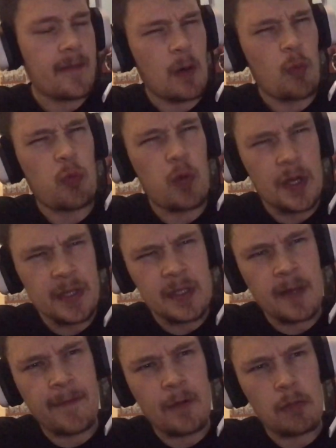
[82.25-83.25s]
A
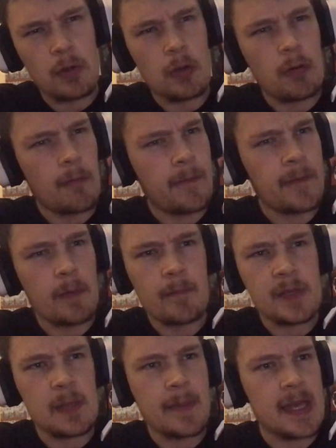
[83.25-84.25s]
wonderful goal from
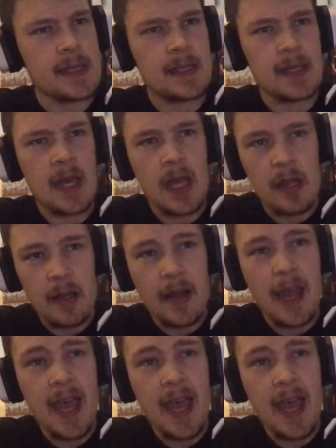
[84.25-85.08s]
Sebastian Haller.